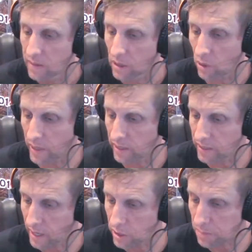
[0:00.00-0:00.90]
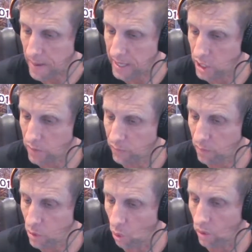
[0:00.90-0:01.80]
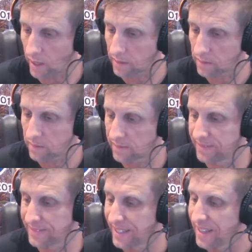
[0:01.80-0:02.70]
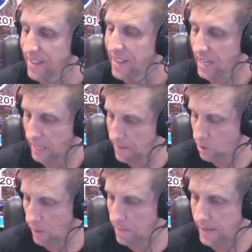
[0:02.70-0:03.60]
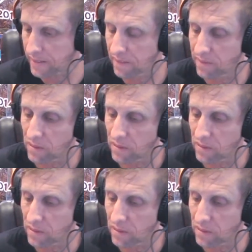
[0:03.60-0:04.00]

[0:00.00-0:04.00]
Lauren only knows Spanish from Dora. Okay, sorry, mate.